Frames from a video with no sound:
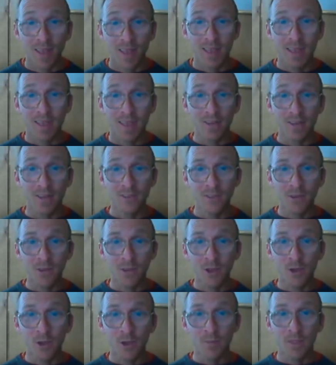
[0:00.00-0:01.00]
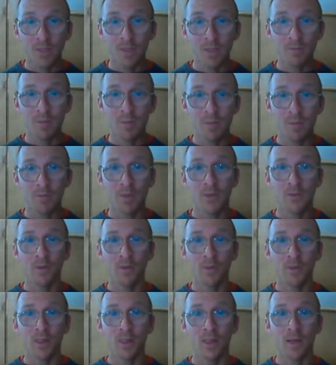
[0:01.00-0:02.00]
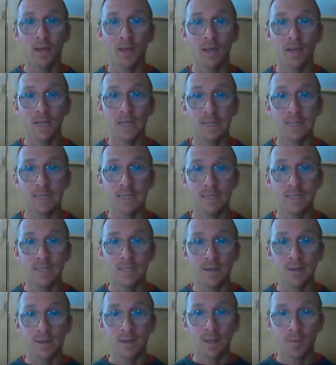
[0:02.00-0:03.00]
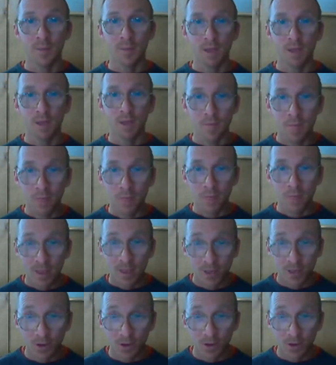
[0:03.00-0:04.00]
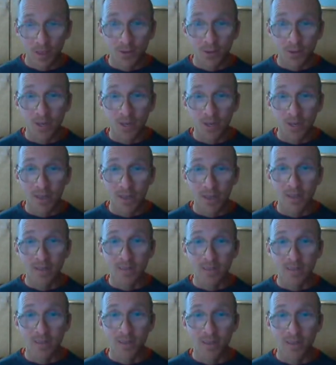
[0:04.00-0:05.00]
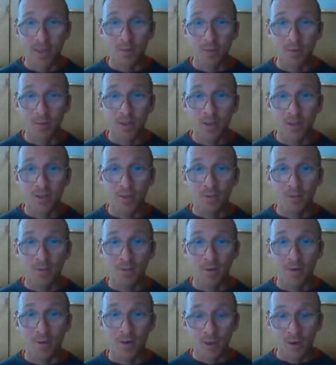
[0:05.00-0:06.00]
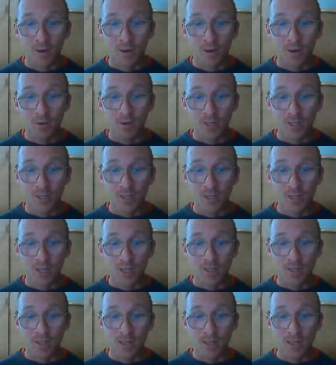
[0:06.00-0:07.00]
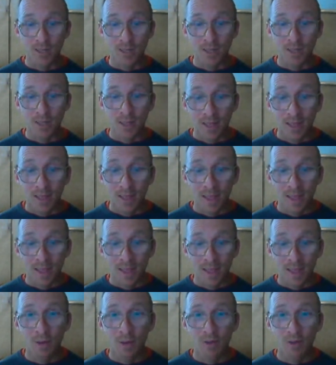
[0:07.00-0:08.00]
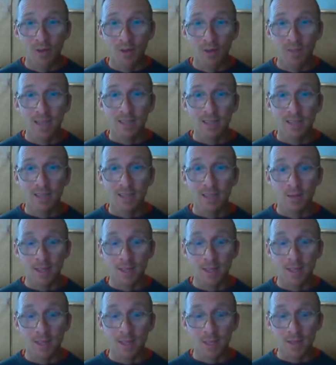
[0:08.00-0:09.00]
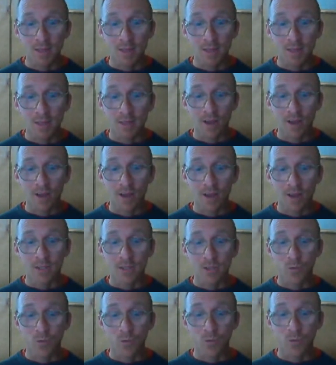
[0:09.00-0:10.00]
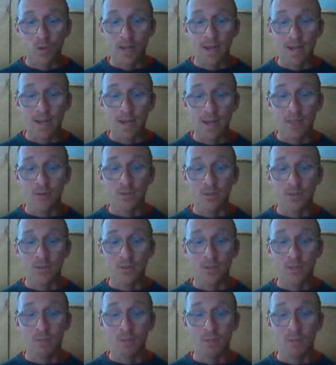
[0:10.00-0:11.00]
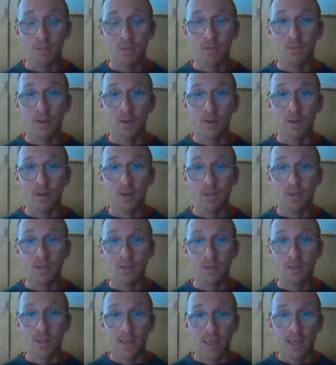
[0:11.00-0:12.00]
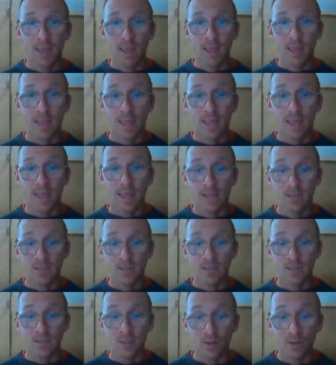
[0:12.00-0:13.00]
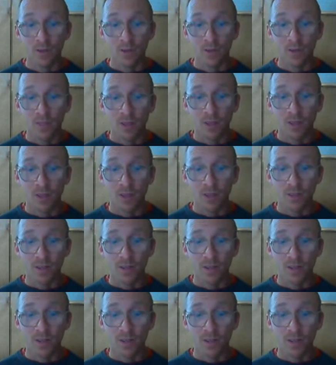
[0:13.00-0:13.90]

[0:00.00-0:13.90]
And also I hope that maybe you will consider coming up and joining this retreat. It sounds like it'll be a great one with Jason. And once again, it's going to be taking place August 29th through September 1st, and it's called Thoughts Are Not the